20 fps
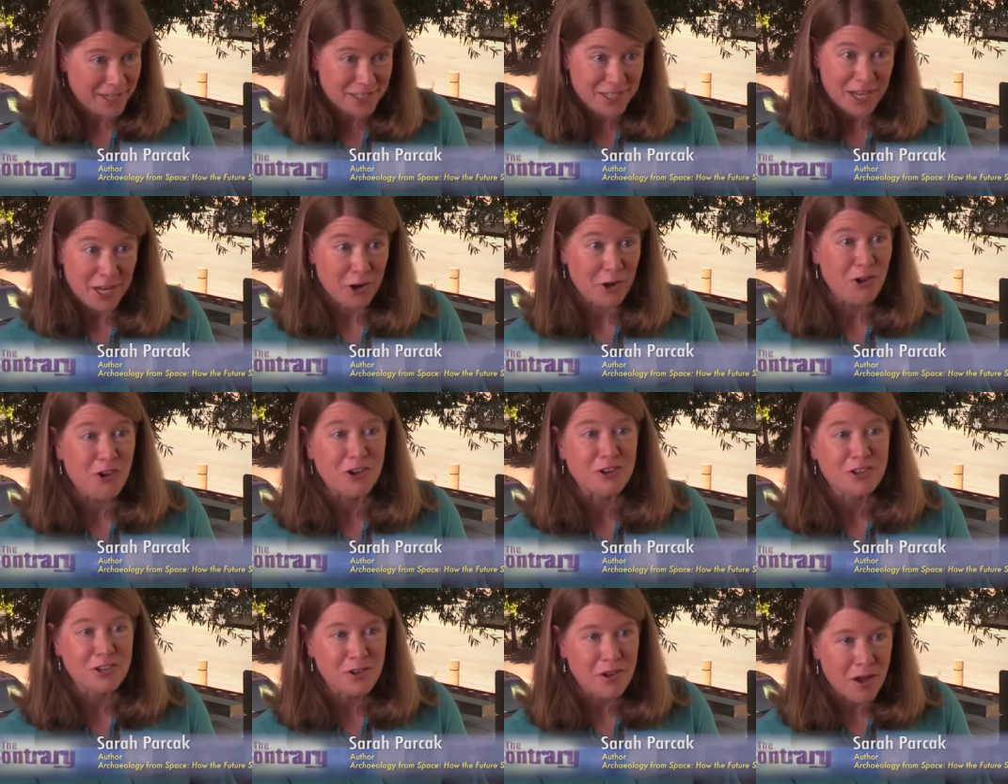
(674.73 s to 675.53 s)
She had a
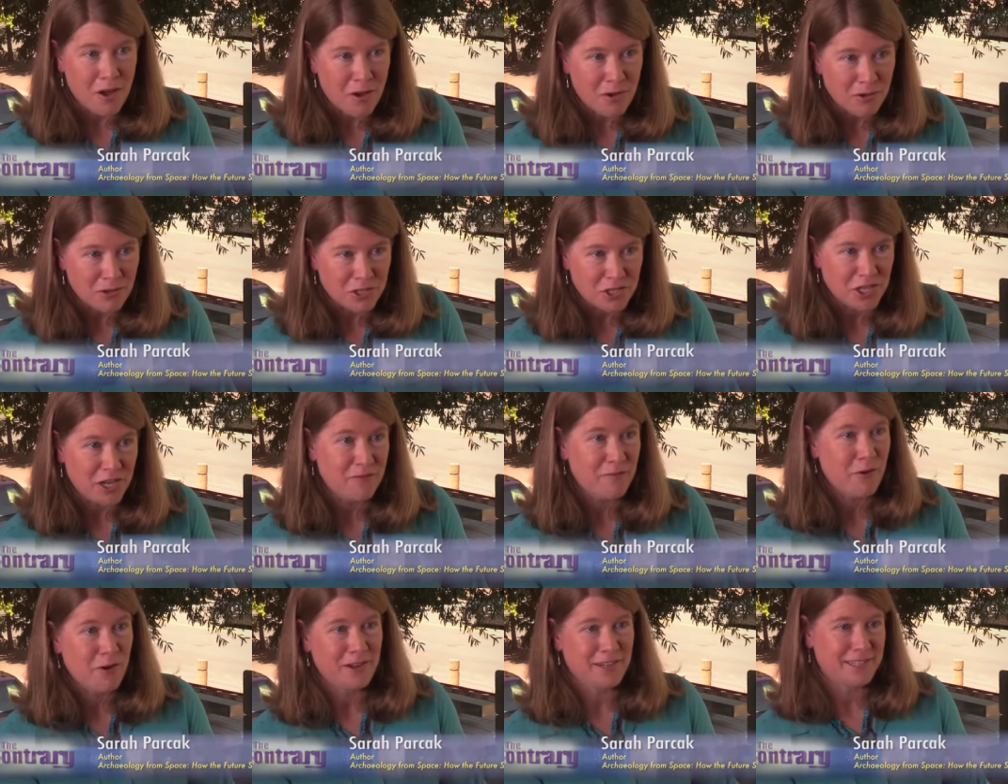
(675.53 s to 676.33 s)
hooked nose. She
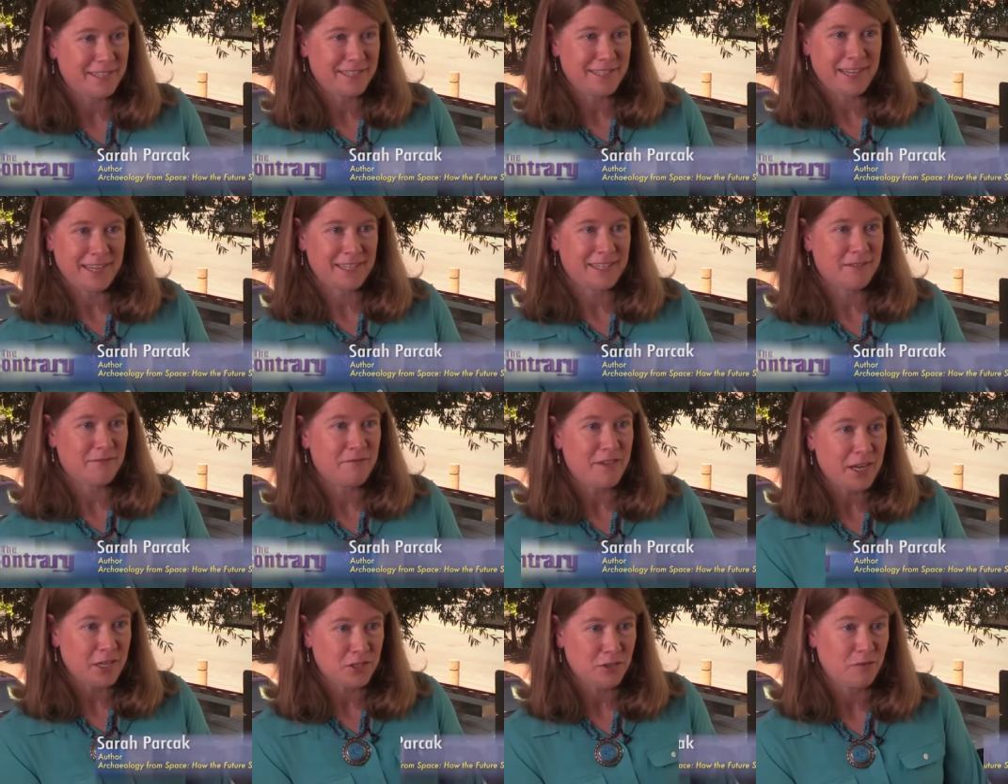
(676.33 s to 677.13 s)
had very distinctive
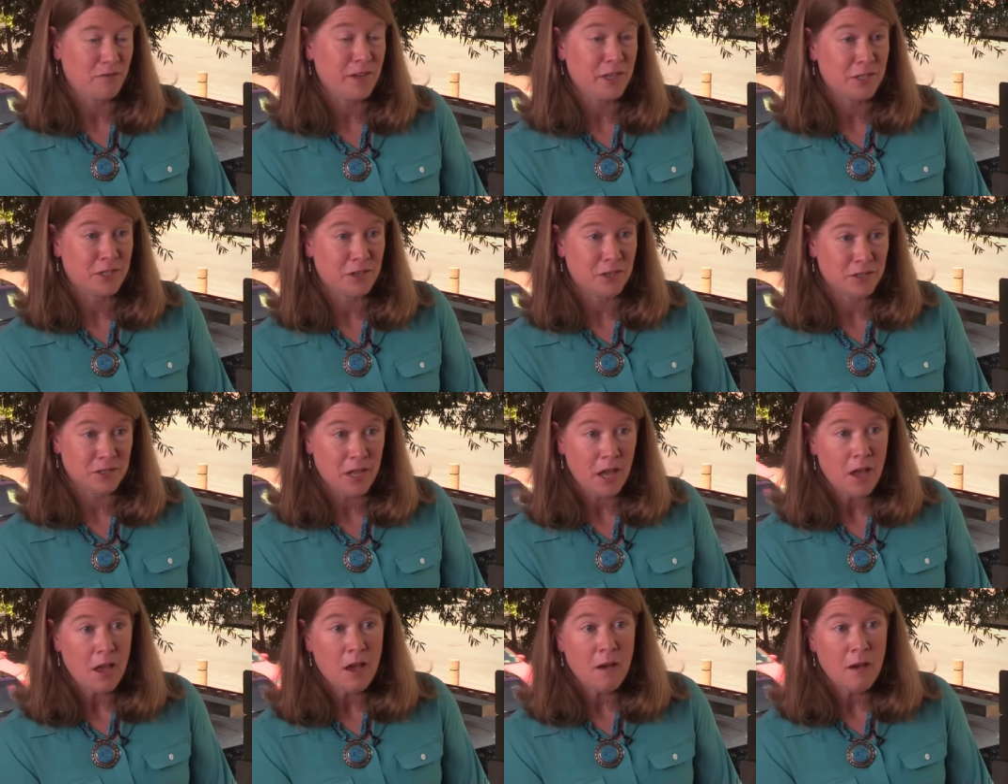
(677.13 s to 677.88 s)
facial features,